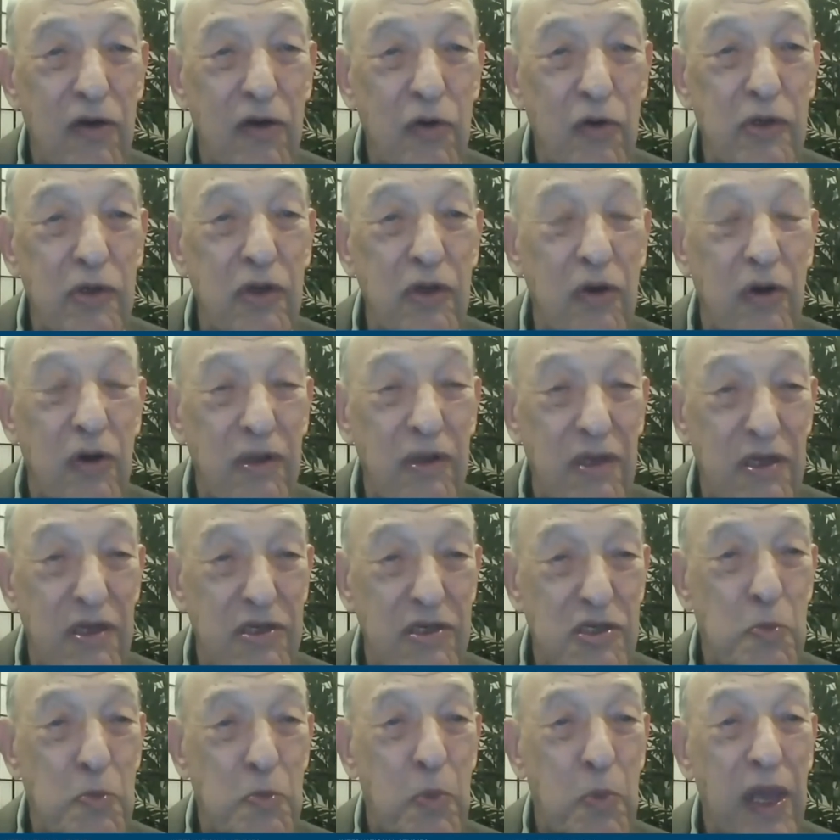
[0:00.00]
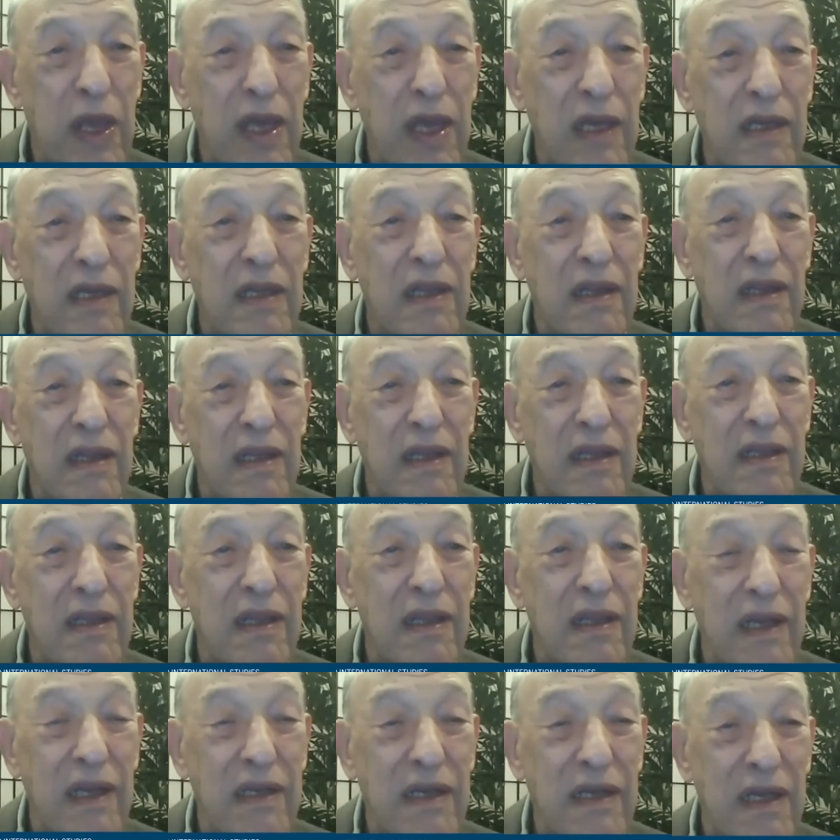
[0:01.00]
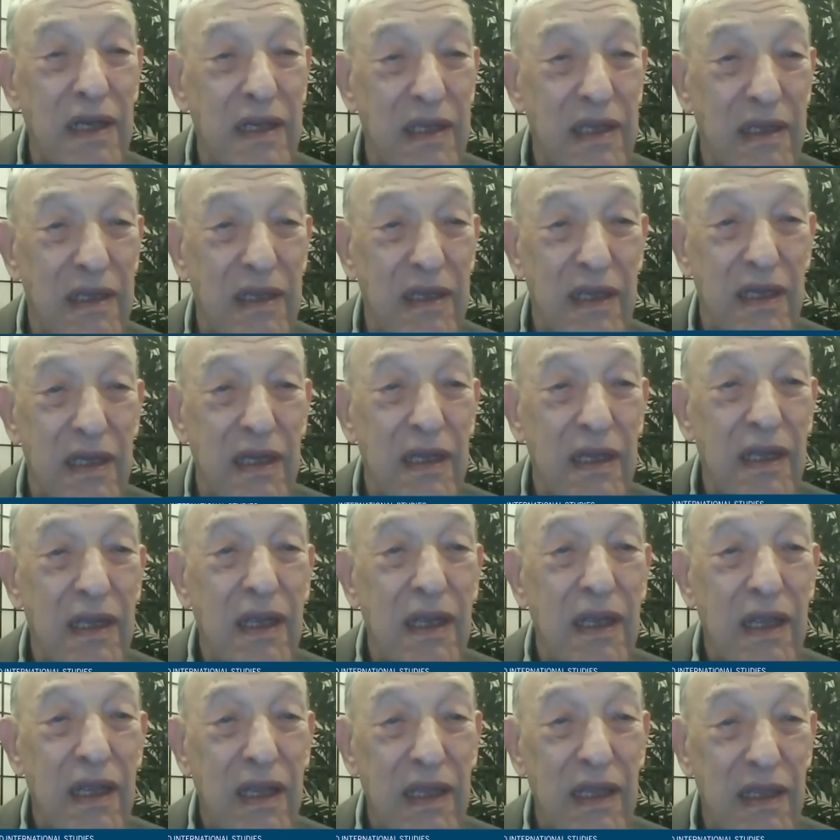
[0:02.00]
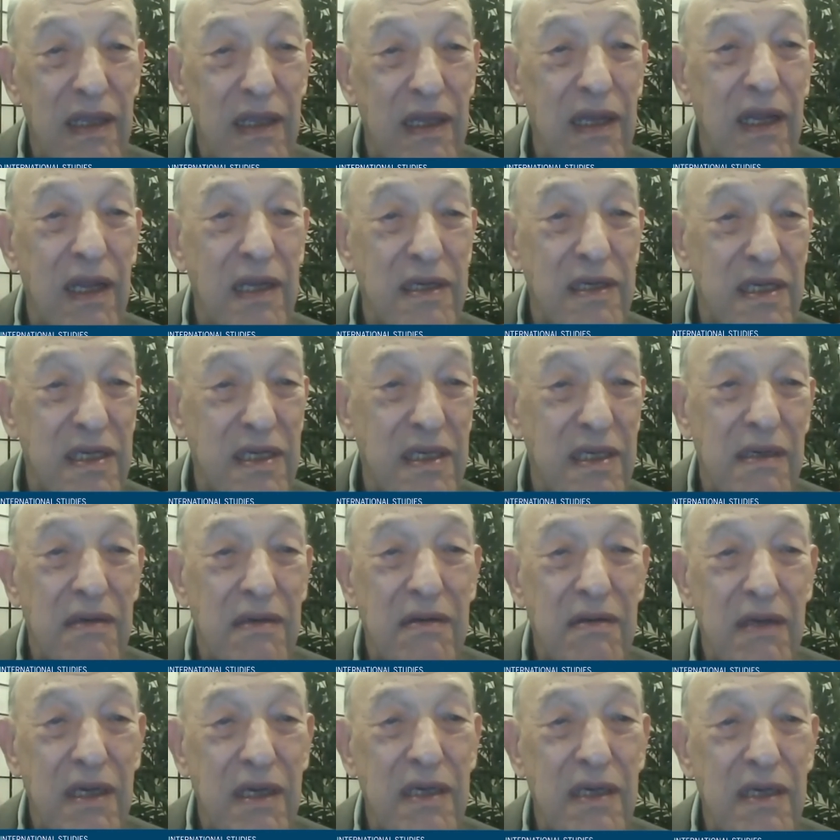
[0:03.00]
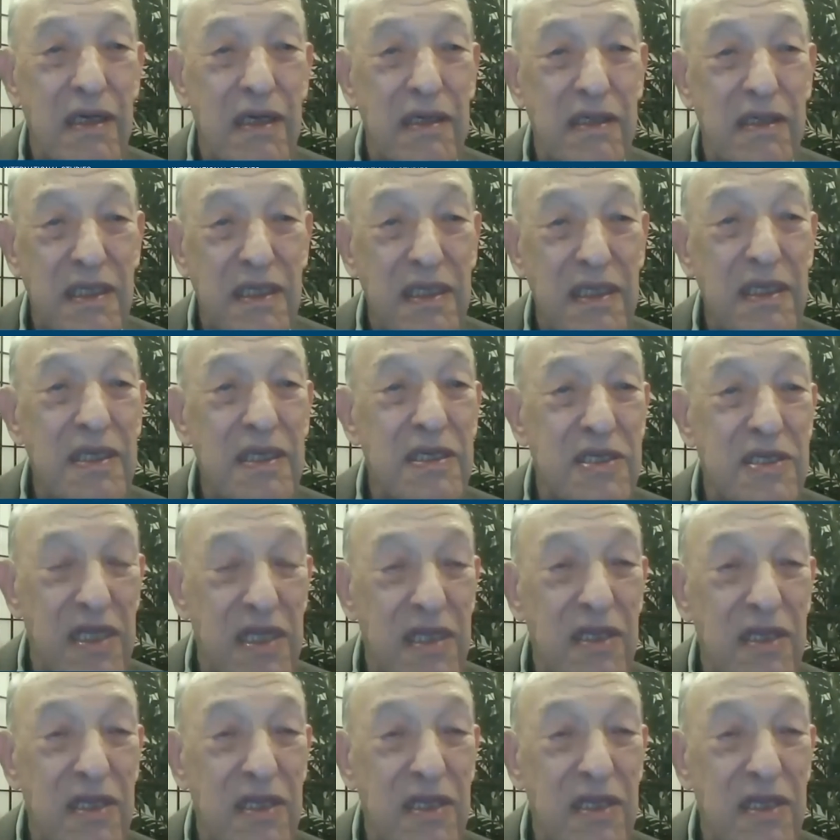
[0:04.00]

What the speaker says: had gone to Japan in the 19 teens and the